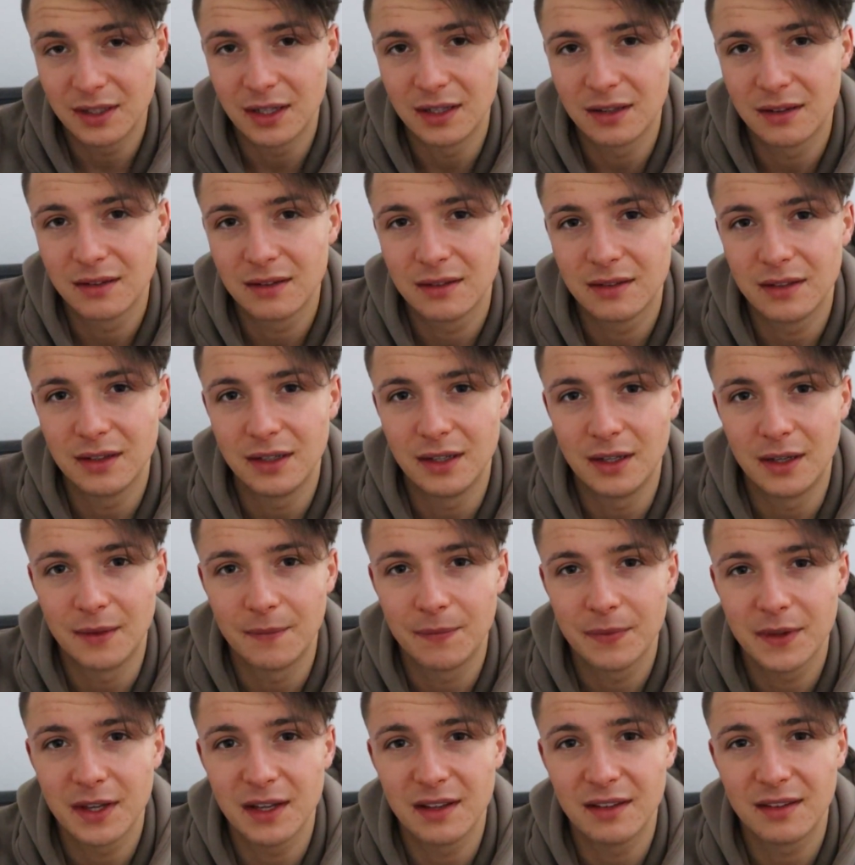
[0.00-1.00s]
That
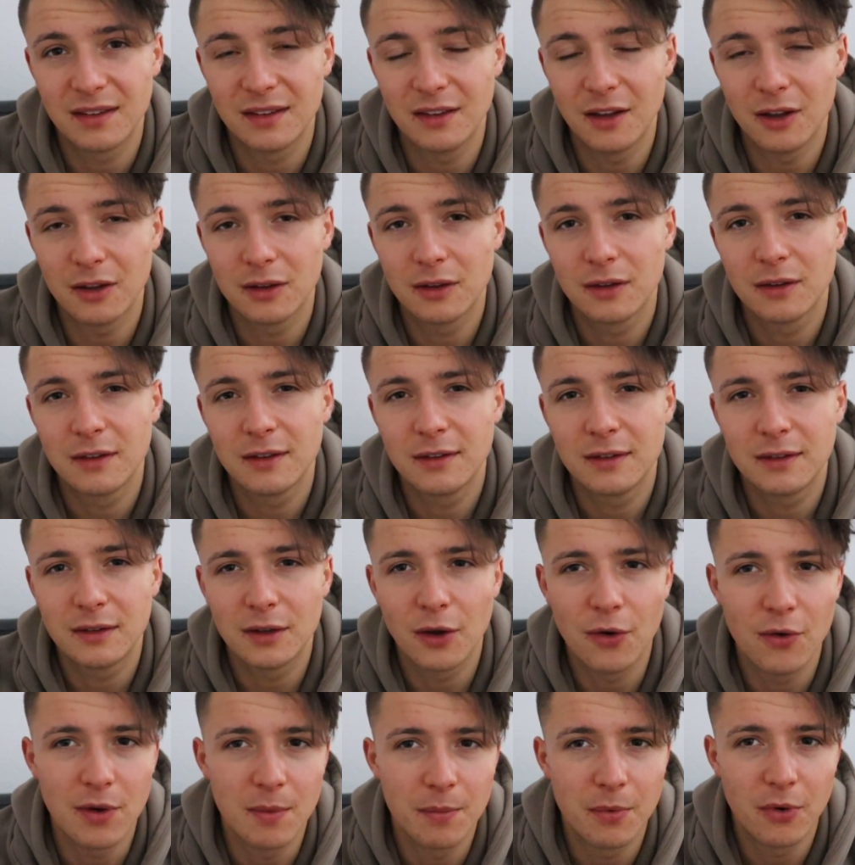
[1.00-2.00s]
is not
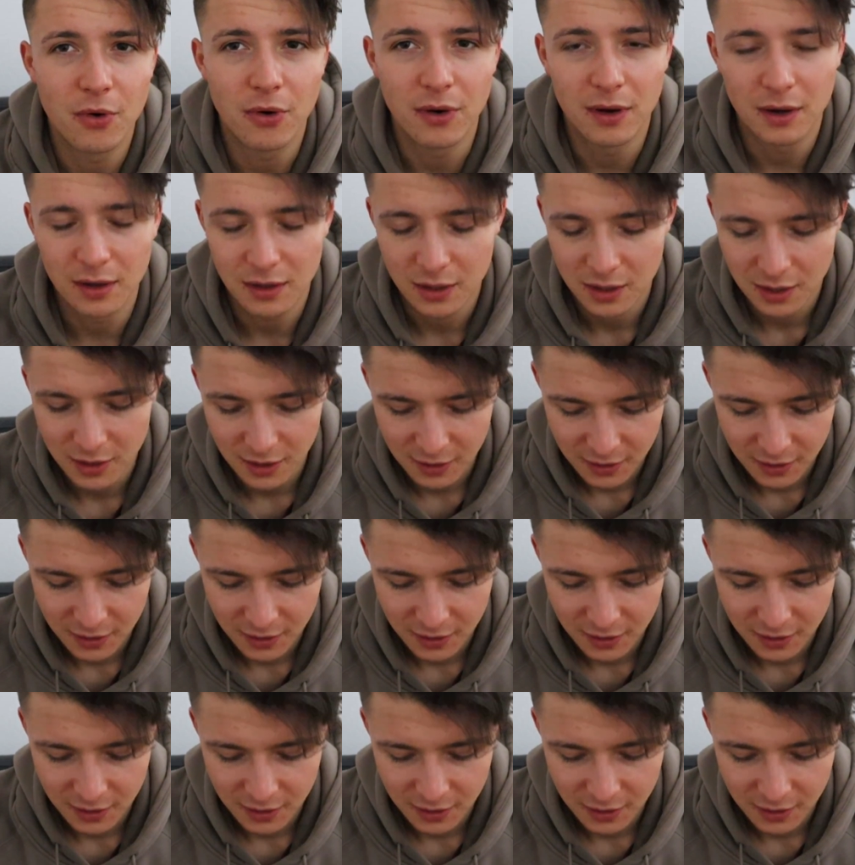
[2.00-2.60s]
so important.